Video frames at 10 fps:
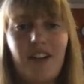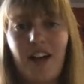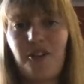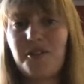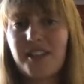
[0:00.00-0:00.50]

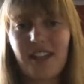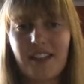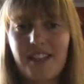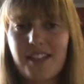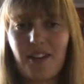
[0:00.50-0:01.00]
always think
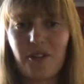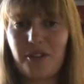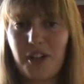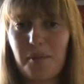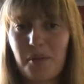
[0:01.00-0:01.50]
these little
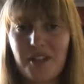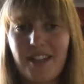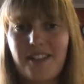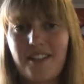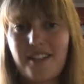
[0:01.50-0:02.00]
3%